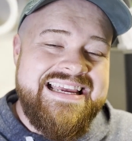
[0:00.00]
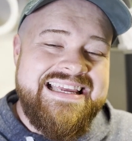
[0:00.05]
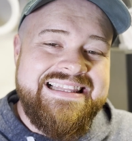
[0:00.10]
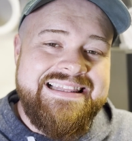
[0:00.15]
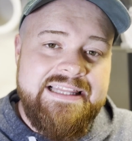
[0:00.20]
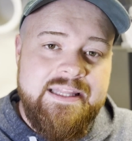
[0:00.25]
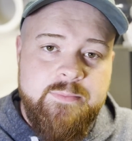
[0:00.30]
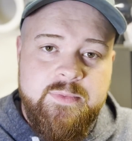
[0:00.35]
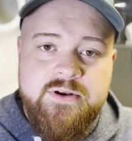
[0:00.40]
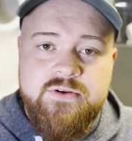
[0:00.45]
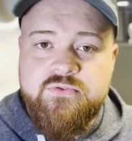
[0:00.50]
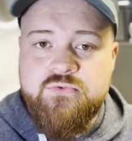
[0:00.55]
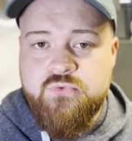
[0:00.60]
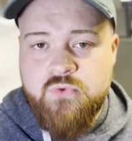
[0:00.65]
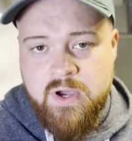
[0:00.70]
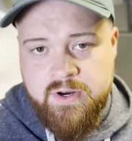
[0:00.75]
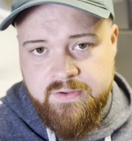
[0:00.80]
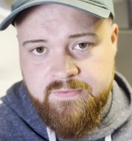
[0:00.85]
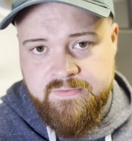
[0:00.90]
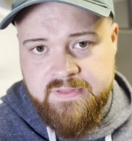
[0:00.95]
a limited
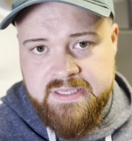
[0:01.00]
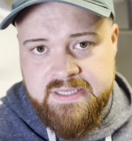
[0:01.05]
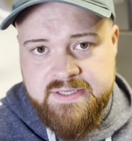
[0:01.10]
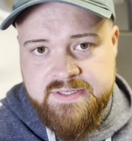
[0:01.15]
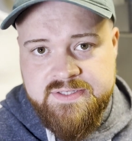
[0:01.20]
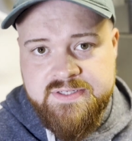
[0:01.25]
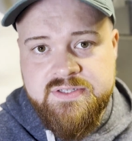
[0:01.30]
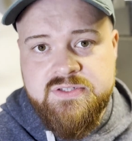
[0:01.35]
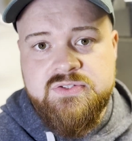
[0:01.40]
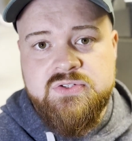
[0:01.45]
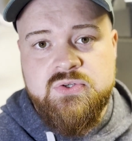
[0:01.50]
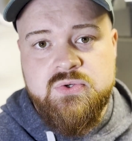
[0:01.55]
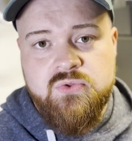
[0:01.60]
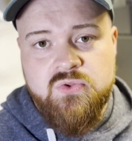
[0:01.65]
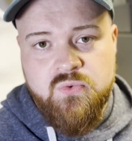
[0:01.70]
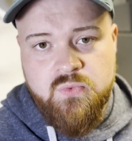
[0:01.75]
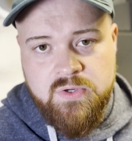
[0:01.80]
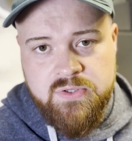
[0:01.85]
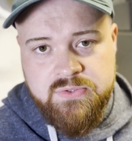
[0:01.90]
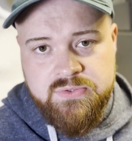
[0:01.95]
run of these to
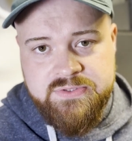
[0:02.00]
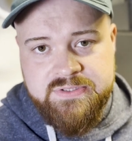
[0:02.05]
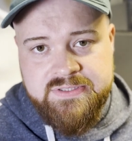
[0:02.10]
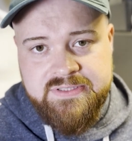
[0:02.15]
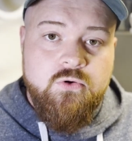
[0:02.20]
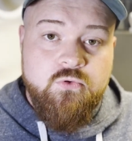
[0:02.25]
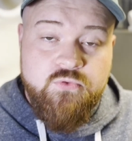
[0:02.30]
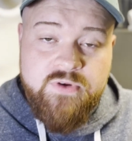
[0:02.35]
the world.